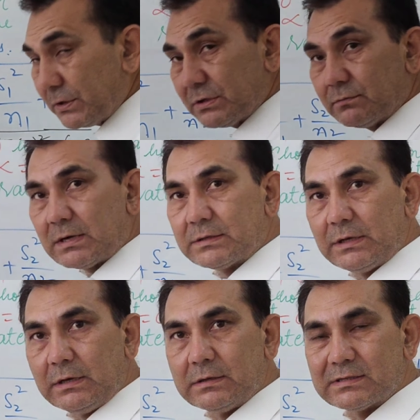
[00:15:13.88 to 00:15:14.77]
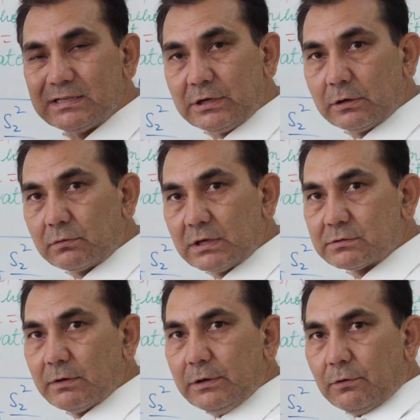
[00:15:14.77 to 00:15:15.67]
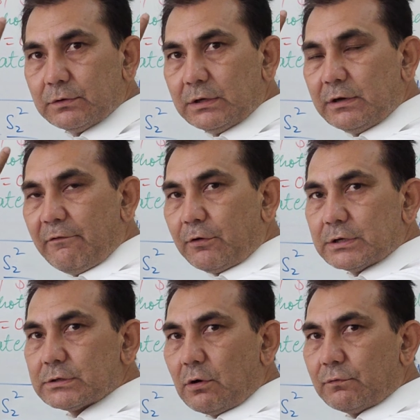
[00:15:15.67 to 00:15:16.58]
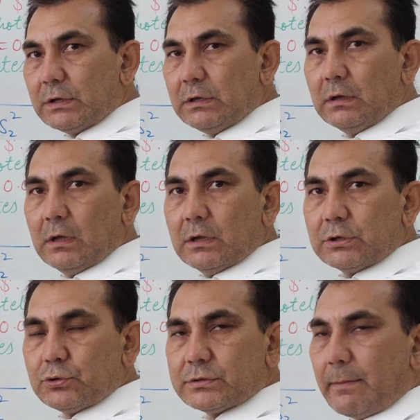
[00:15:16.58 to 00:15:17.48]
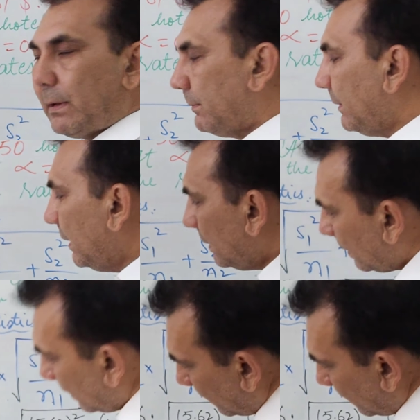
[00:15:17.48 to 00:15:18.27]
which was the z calculus value of the difference of the two sample mean,